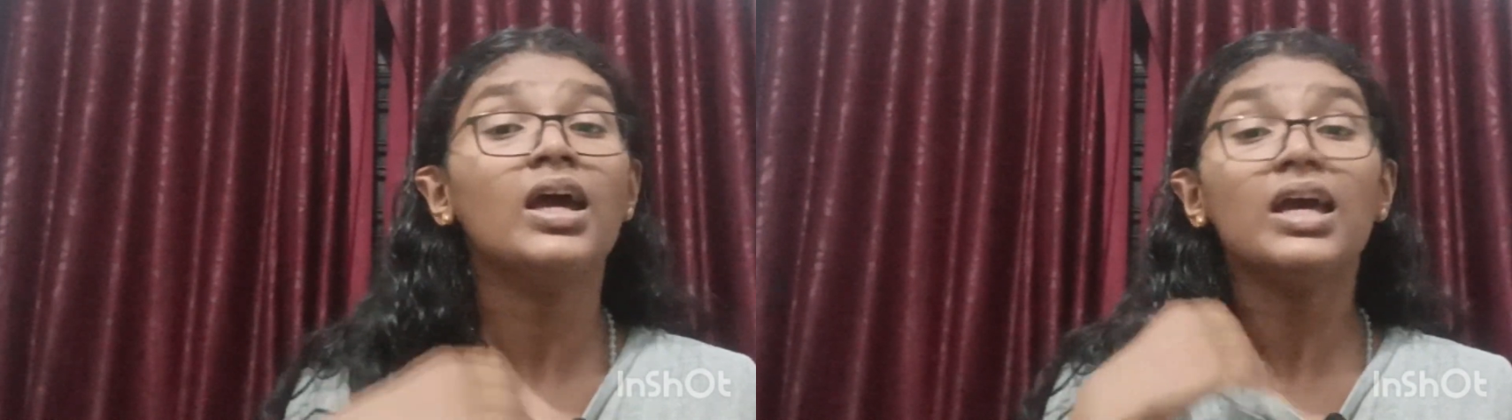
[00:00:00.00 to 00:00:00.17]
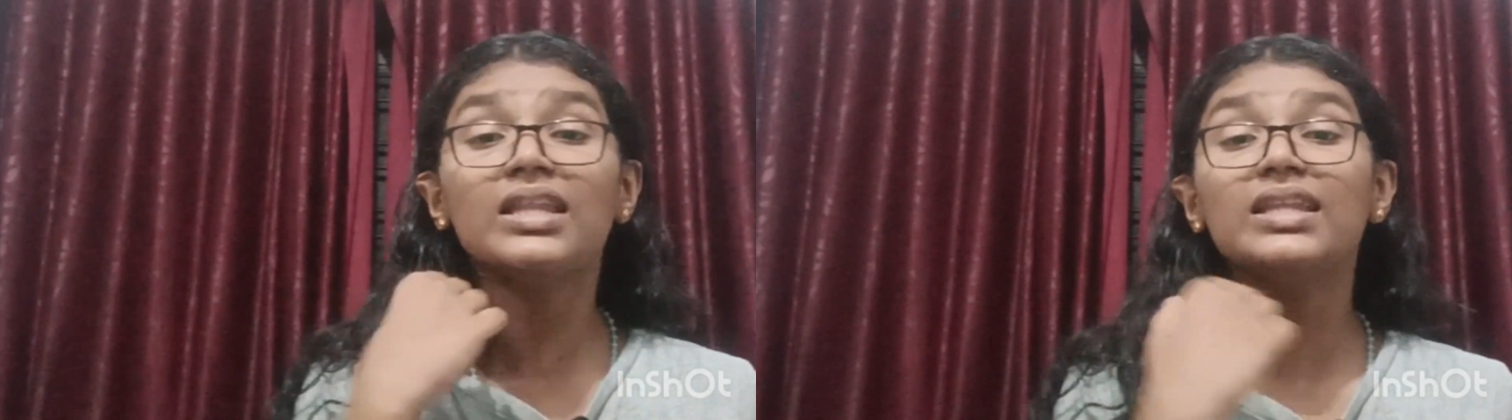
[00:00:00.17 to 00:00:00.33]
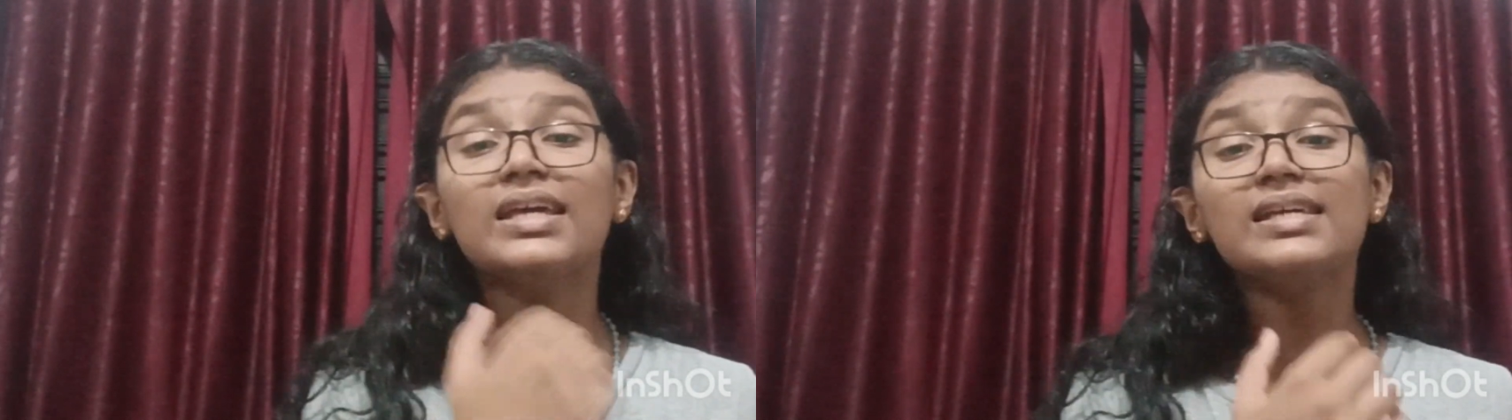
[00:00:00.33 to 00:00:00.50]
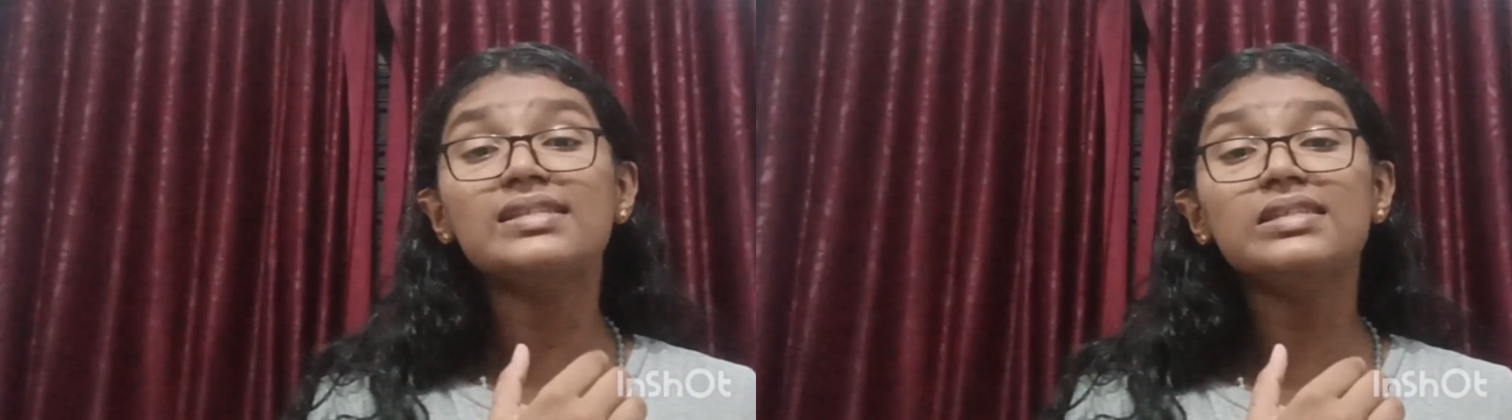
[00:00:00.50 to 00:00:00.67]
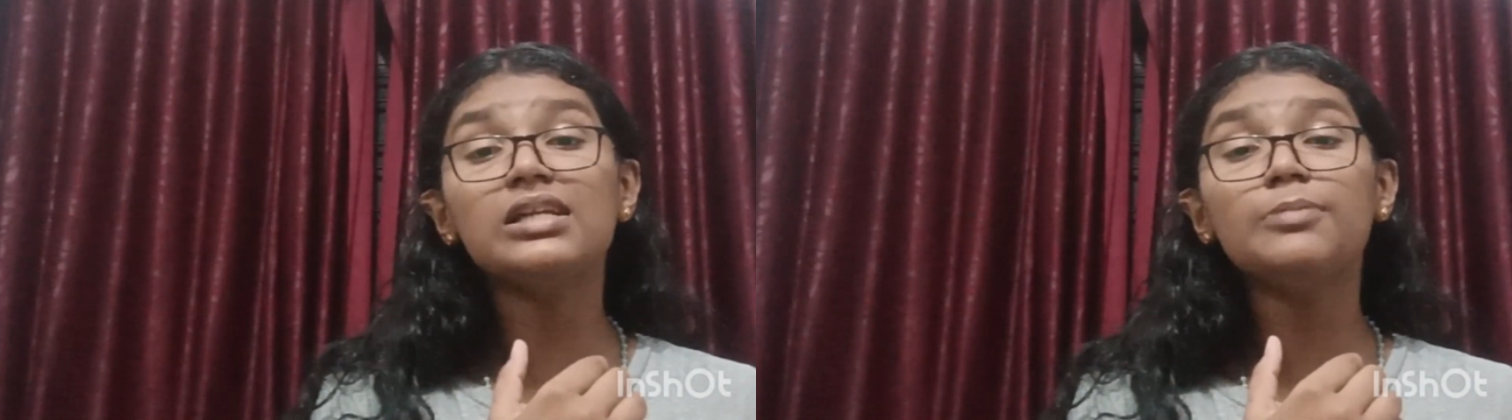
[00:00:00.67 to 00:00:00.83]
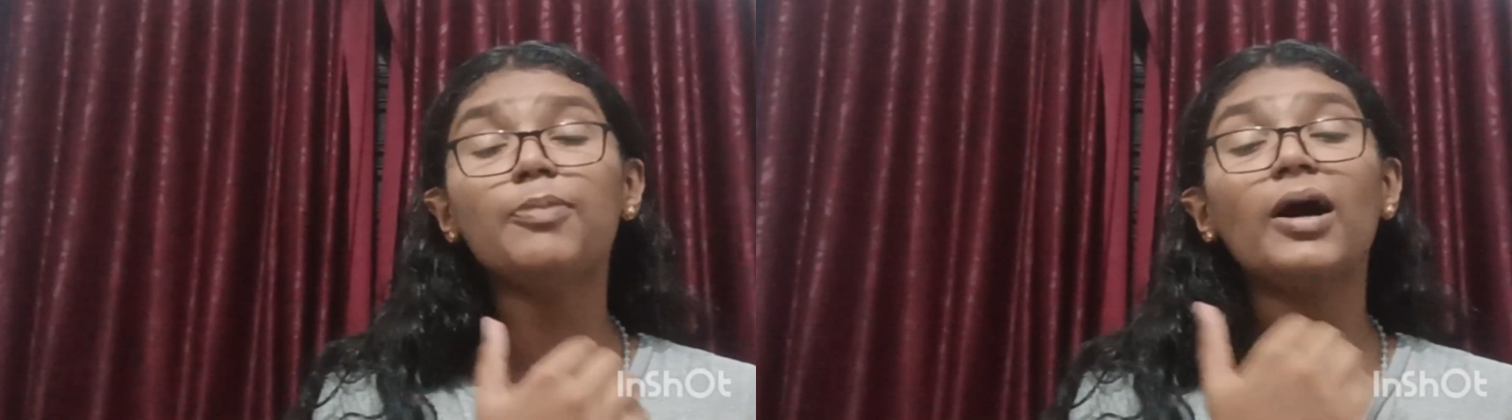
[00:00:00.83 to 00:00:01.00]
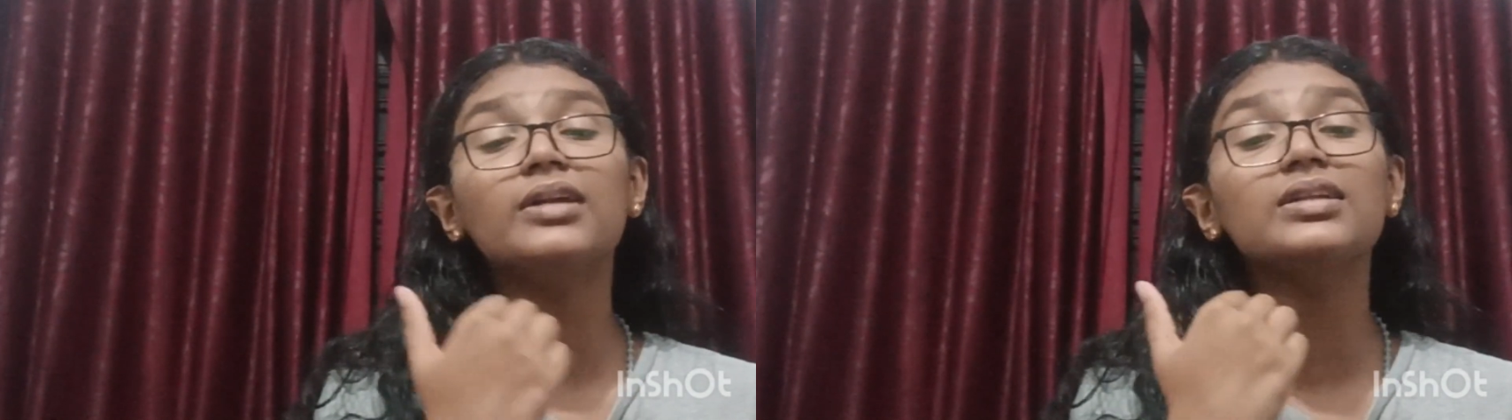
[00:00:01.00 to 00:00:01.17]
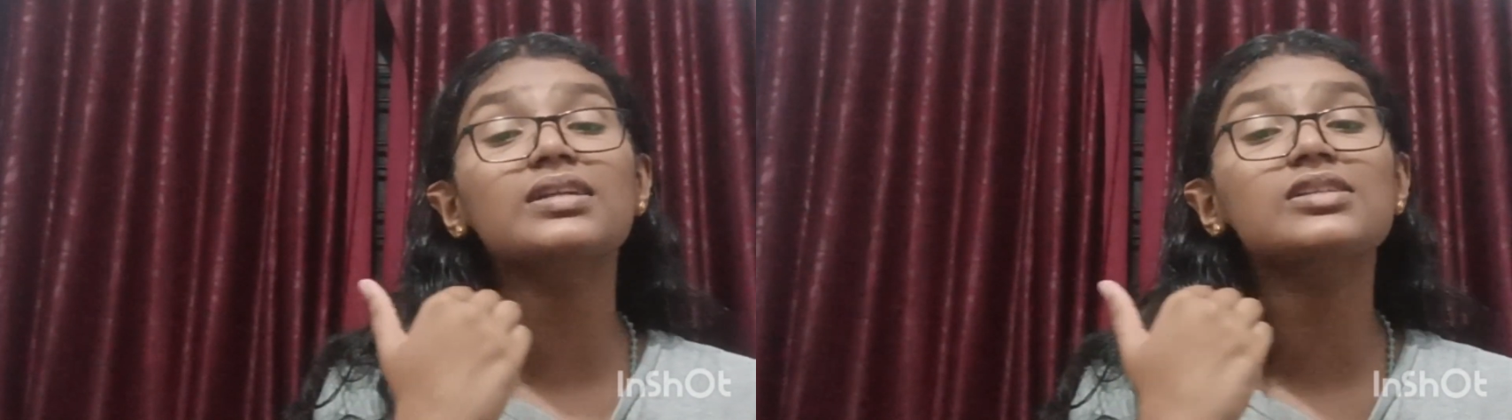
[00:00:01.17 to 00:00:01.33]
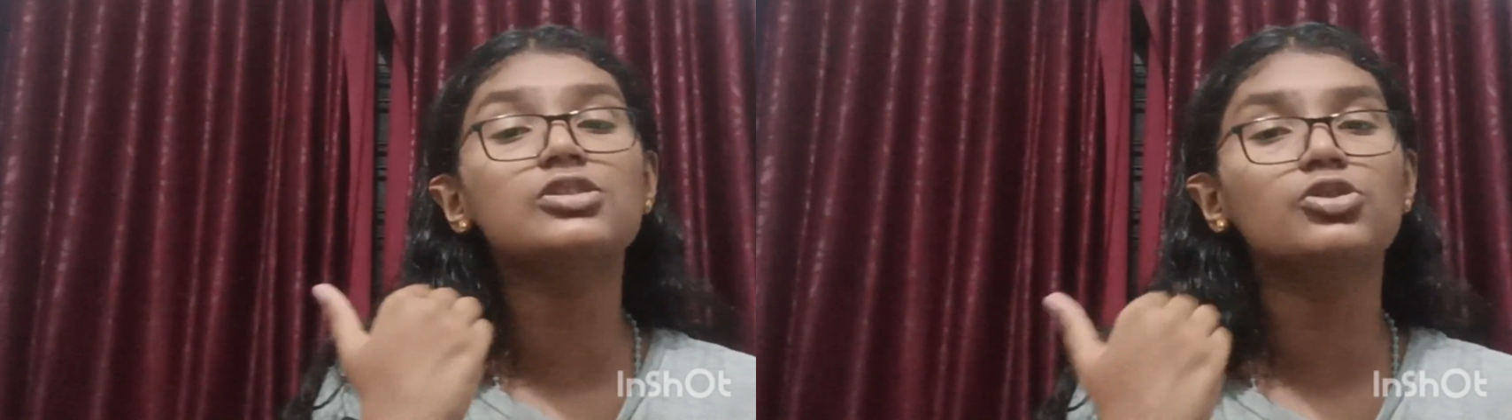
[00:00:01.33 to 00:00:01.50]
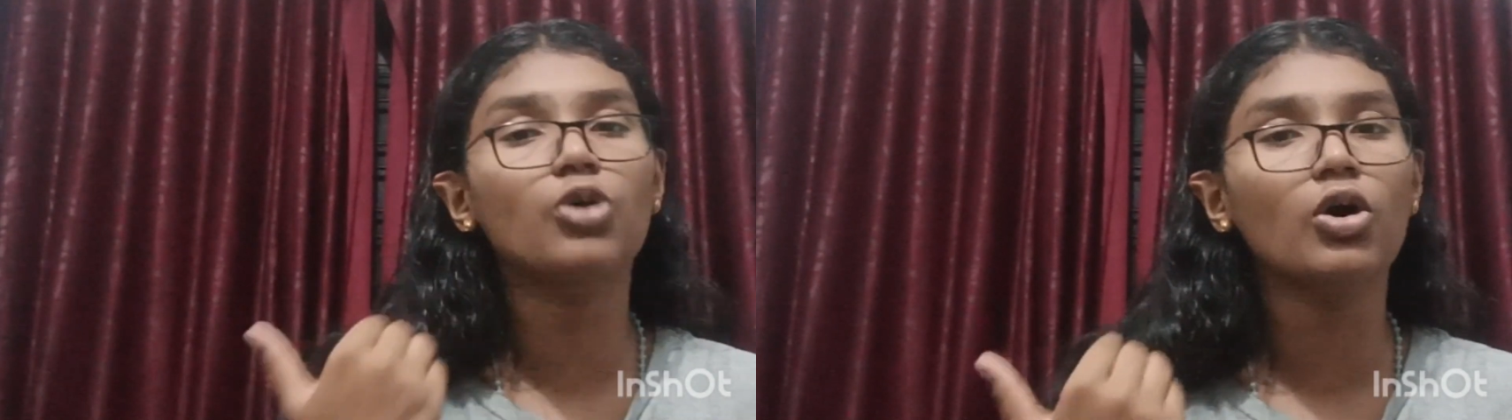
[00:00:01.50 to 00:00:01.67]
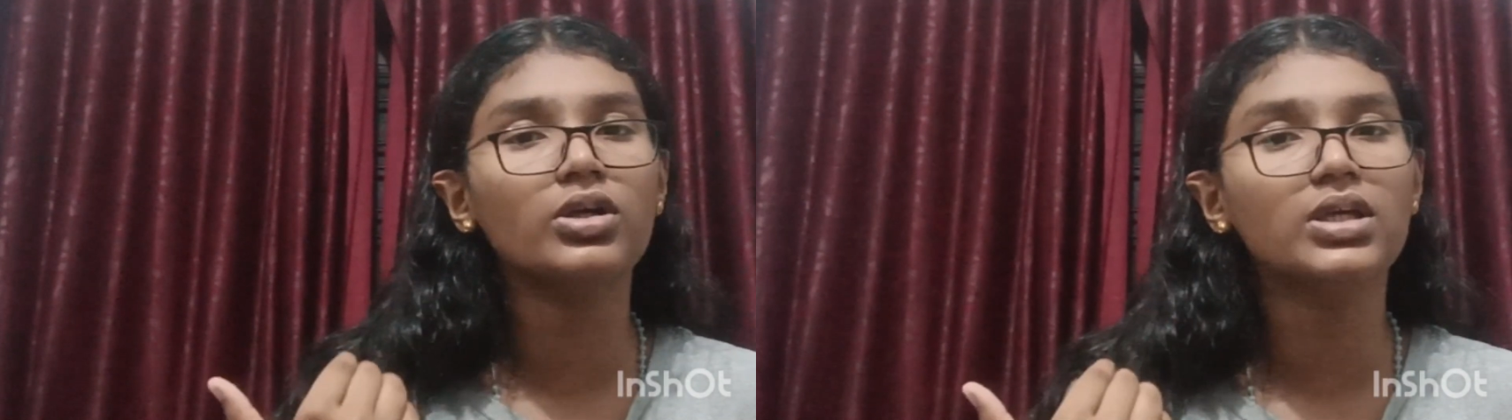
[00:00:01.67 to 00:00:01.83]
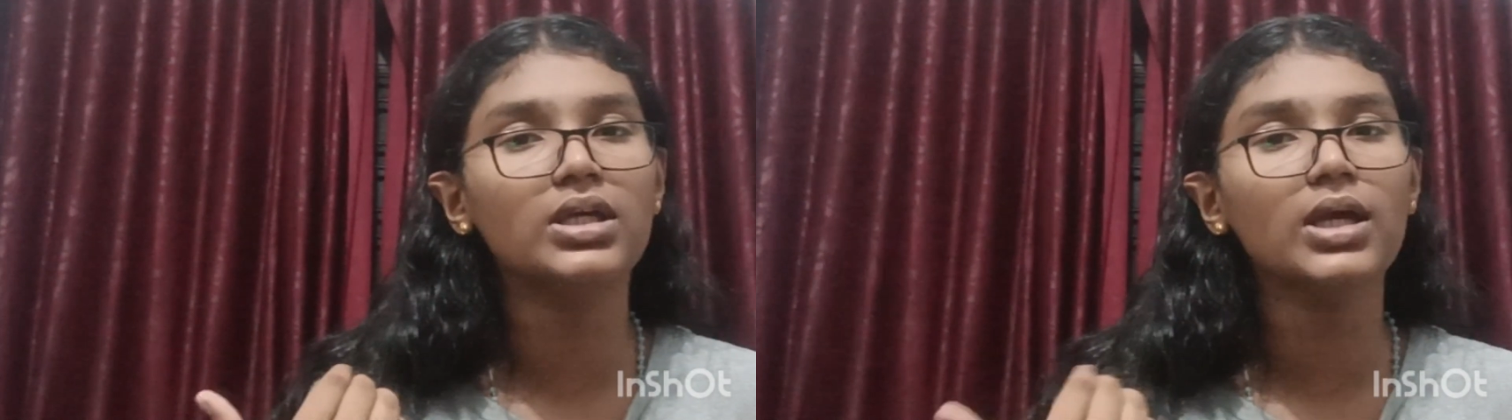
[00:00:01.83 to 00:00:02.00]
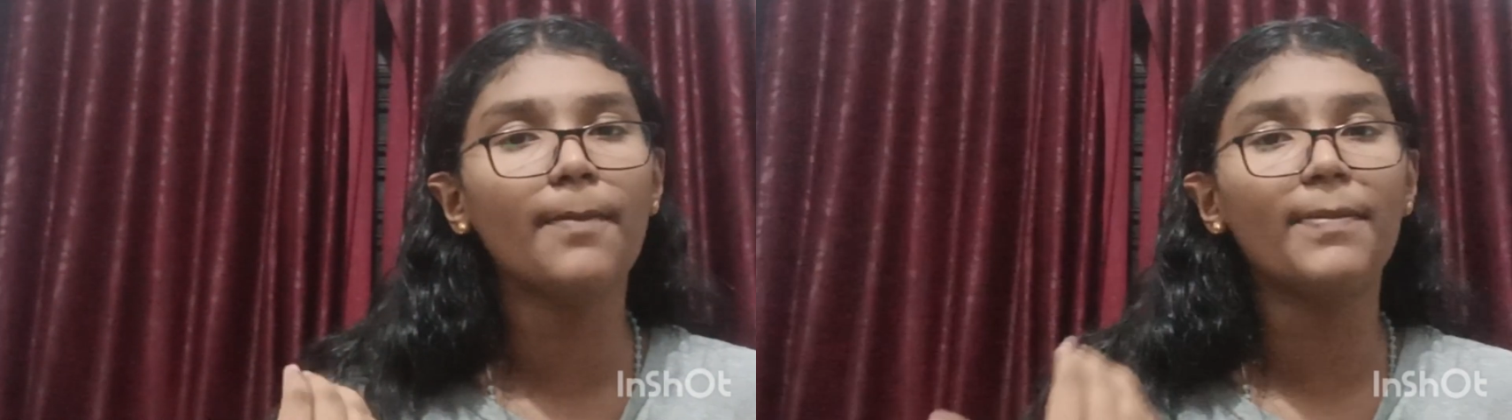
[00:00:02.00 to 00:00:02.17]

In the eastern part it is rocky,